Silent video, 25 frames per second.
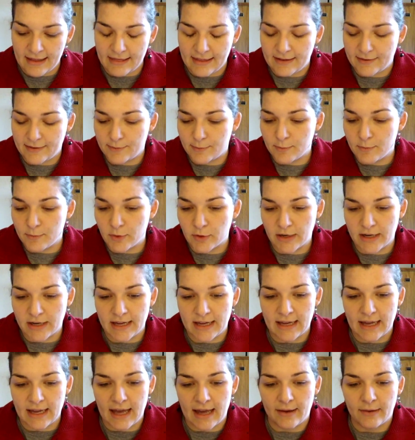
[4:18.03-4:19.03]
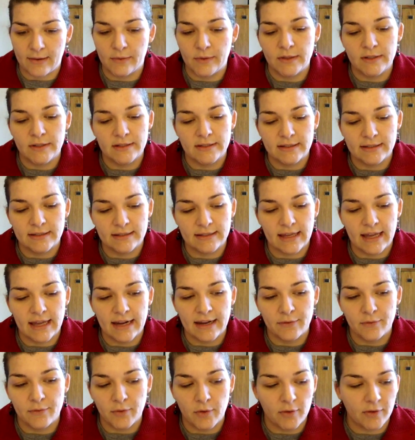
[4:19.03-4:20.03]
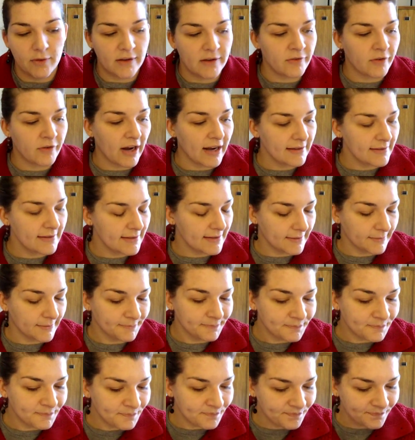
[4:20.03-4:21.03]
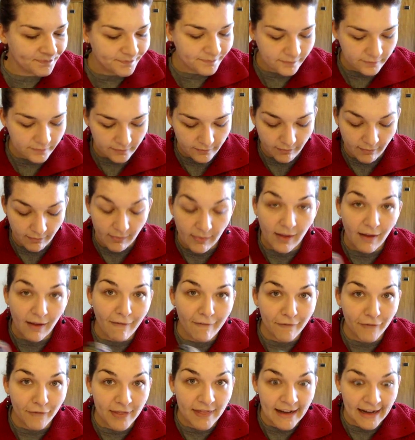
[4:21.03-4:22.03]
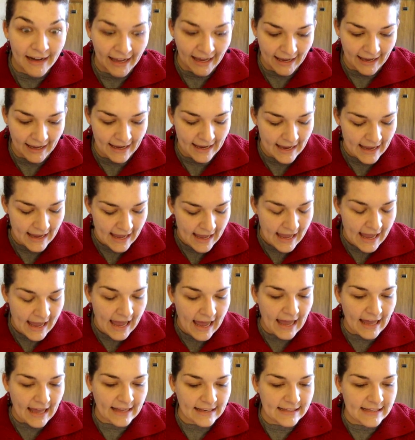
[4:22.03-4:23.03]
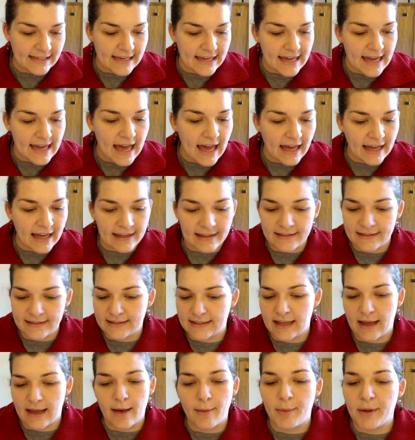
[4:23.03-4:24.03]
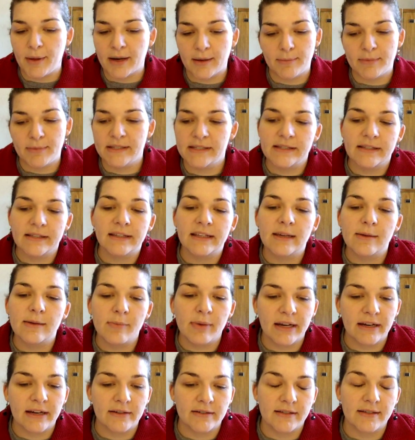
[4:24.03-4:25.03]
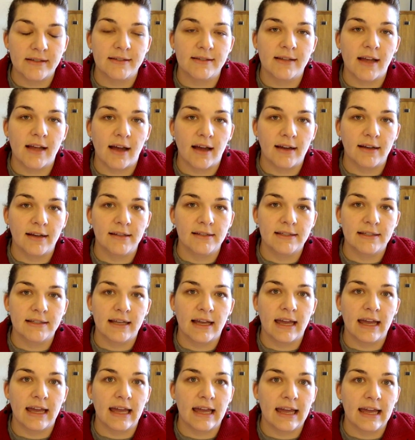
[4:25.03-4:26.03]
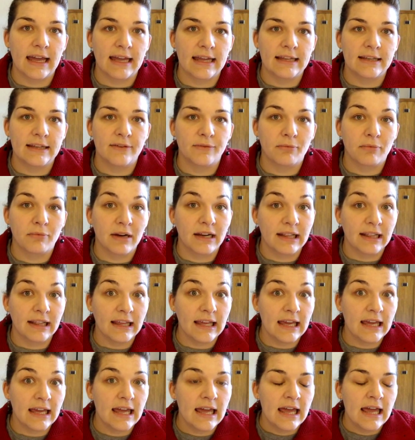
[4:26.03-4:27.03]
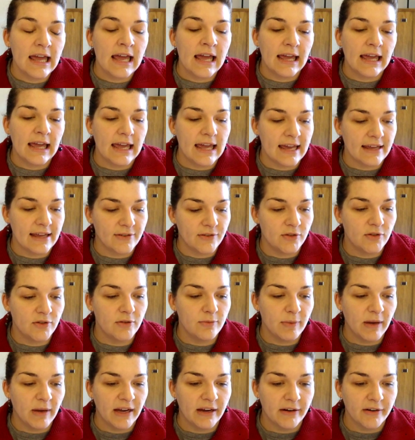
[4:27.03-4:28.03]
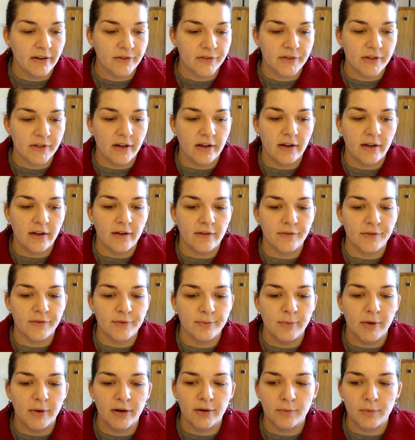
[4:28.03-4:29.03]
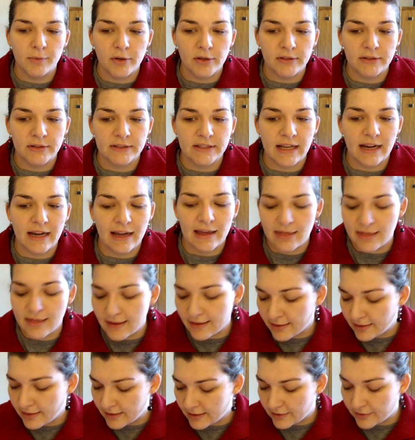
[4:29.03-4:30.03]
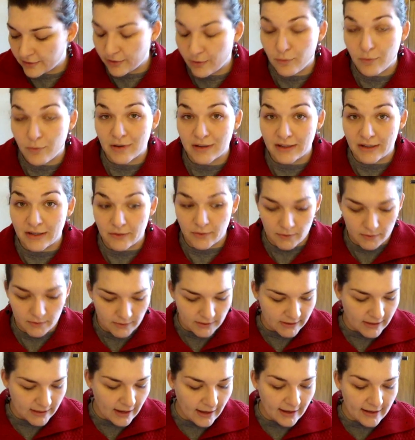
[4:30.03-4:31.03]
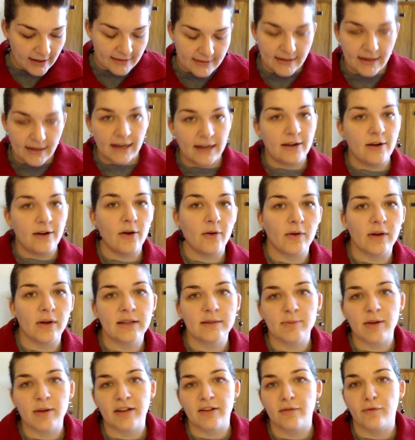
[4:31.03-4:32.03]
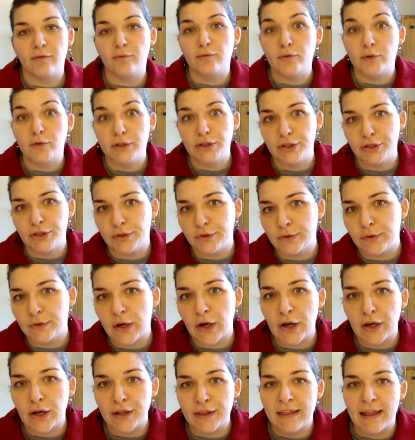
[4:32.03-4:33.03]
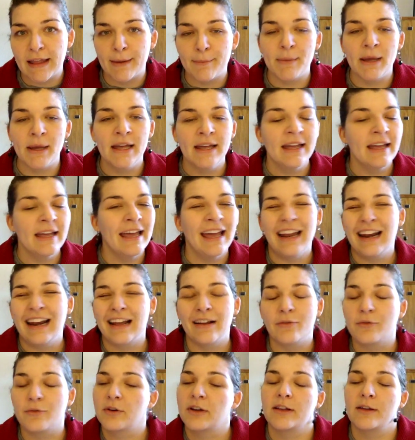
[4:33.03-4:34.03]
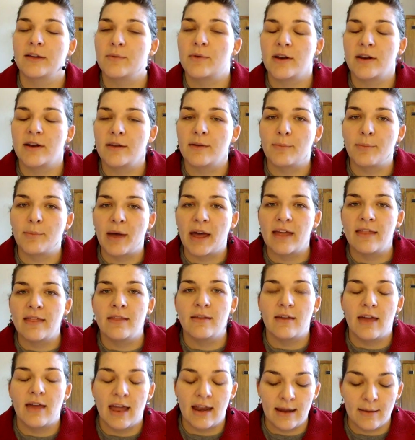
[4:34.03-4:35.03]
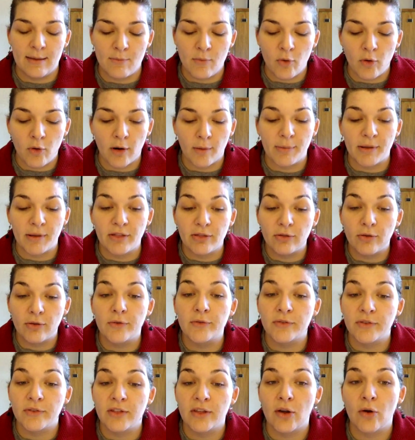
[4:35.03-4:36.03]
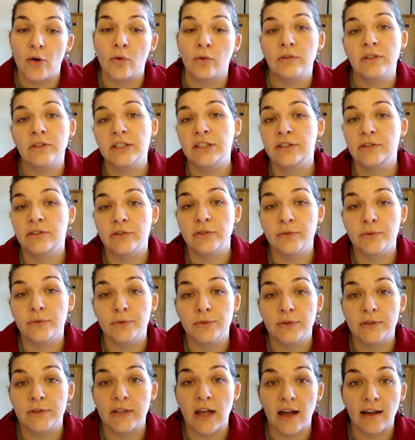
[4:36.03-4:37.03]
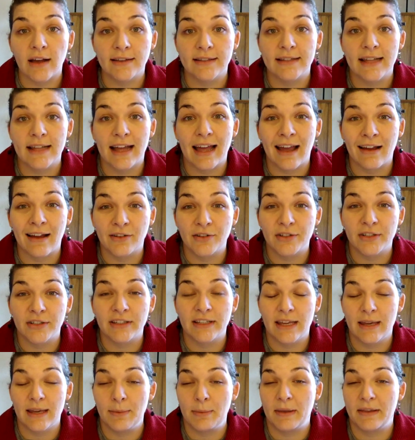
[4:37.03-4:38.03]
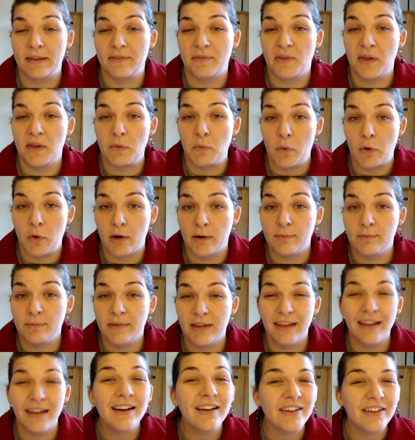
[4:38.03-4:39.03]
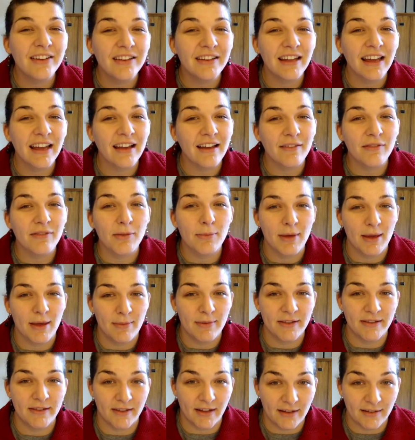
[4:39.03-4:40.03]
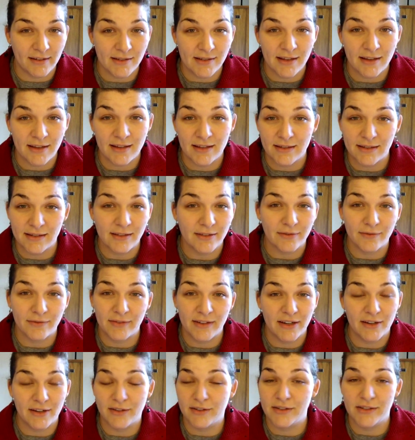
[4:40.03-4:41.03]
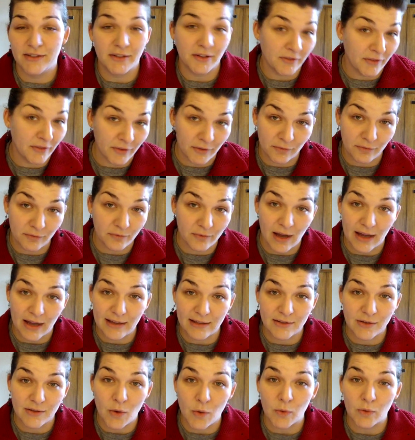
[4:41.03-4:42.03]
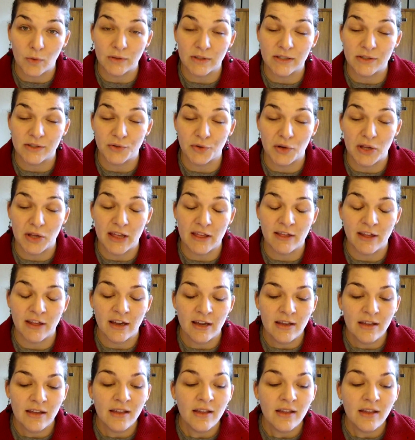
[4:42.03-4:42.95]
This morning I was getting Roland dressed for the day, and he has about a bazillion pairs of socks, and really, he has 2 pairs of smart wools, and I think they're the 1-year-old size, and I know I spent a fortune on them. I don't really want to buy them anymore, but those are the only 2 socks that actually keep his feet warm. You know, you take off the baby socks and his little feet are still ice cold underneath.